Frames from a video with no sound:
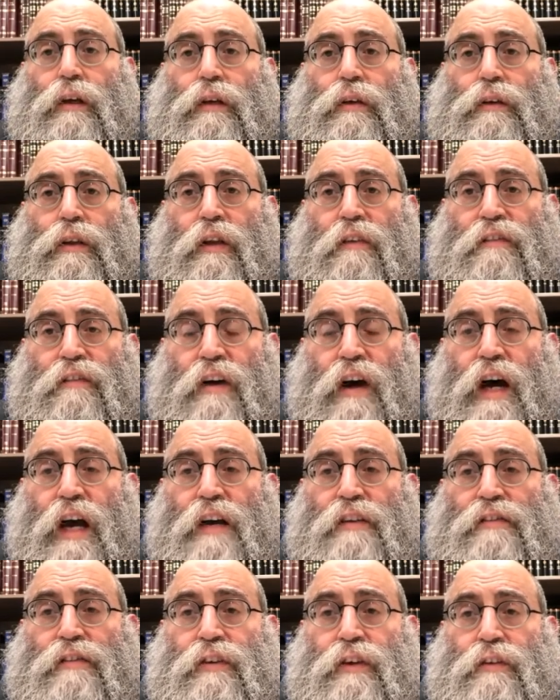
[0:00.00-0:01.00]
the
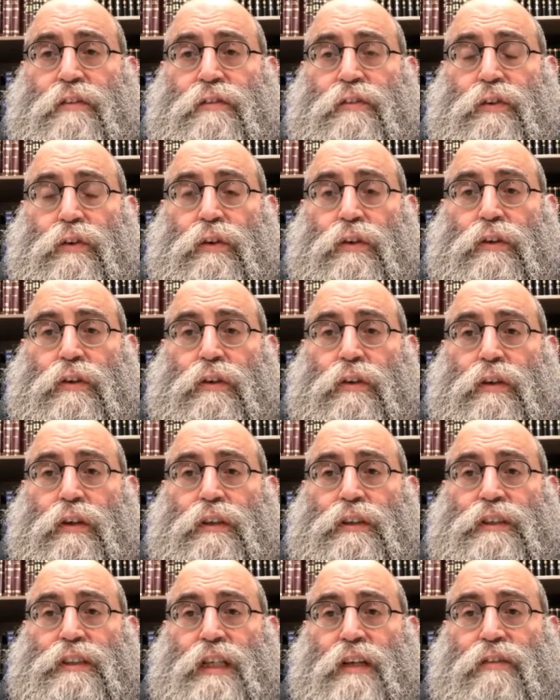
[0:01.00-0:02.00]
5-foot
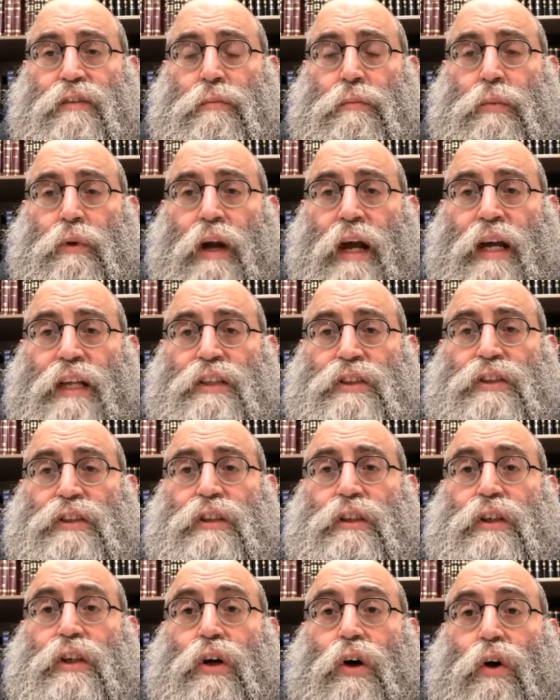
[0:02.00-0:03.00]
7-branched
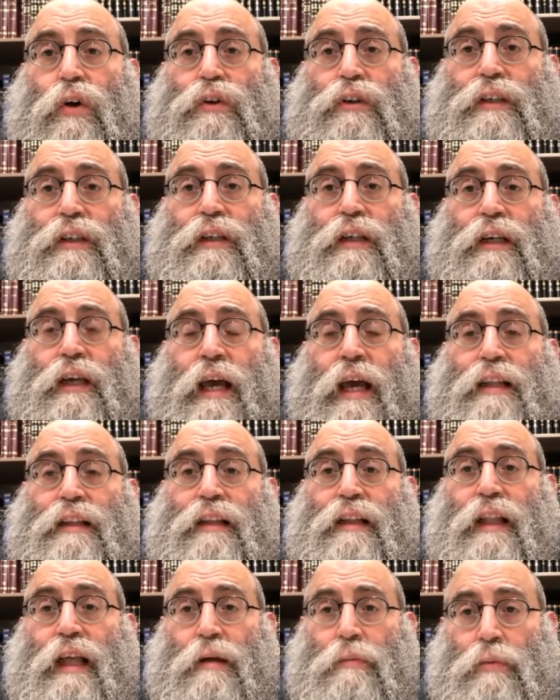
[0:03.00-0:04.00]
golden
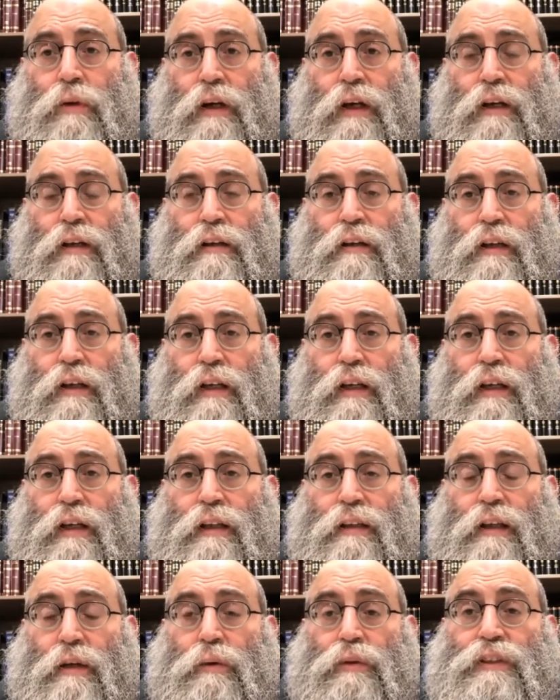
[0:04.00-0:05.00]
candelabra
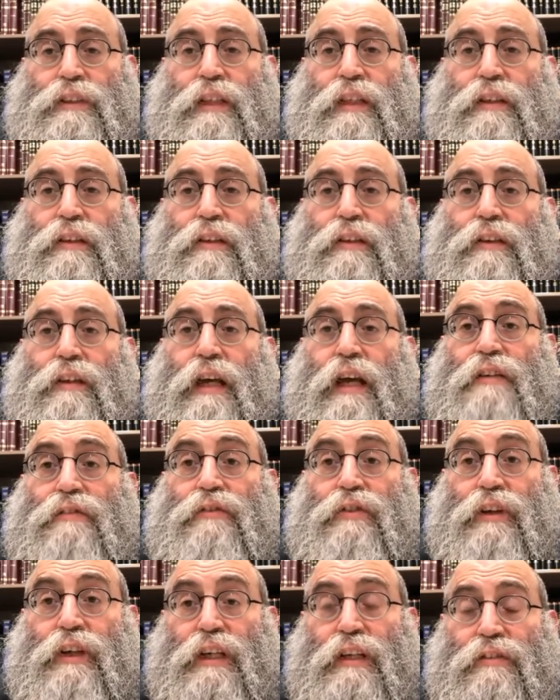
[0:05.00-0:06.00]
that was kindled
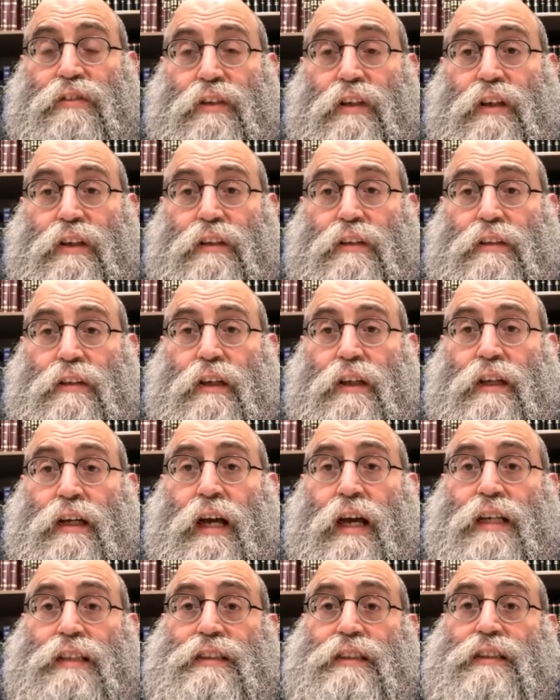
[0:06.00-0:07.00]
every evening, that
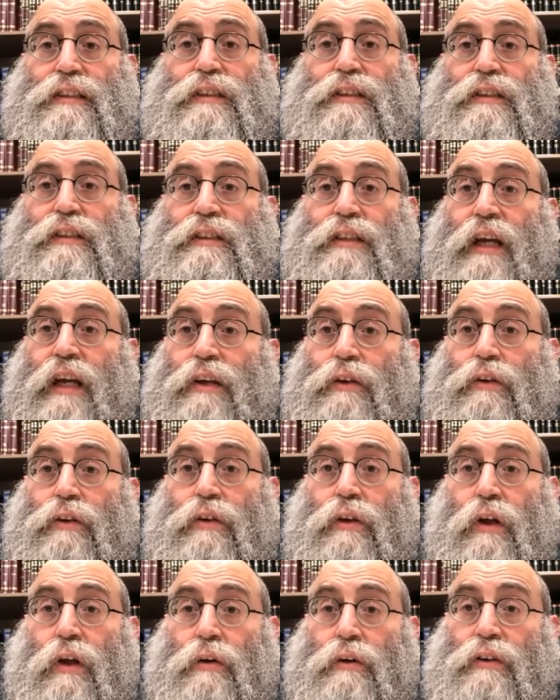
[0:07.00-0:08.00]
cast its sacred
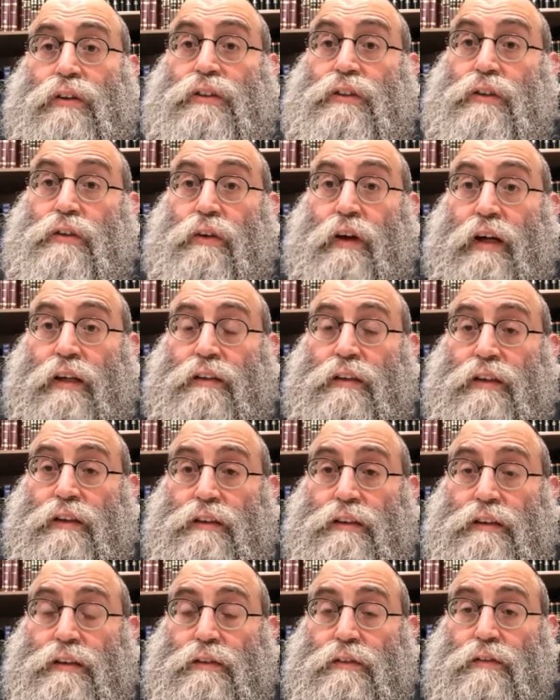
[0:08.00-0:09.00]
glow on its
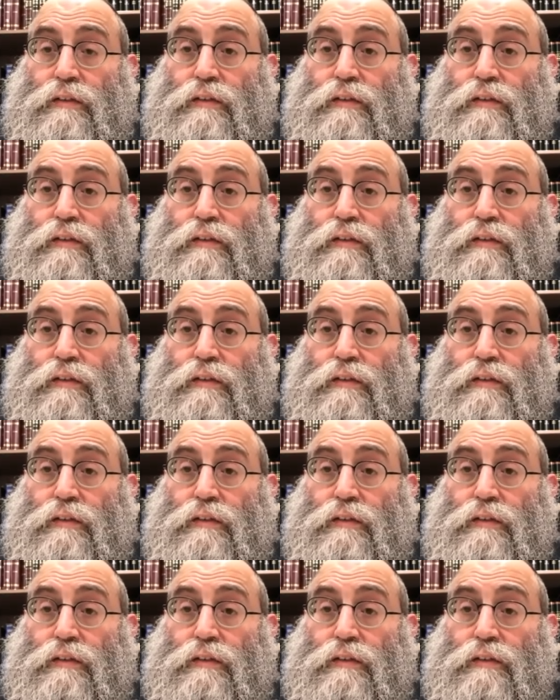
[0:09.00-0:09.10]
surroundings.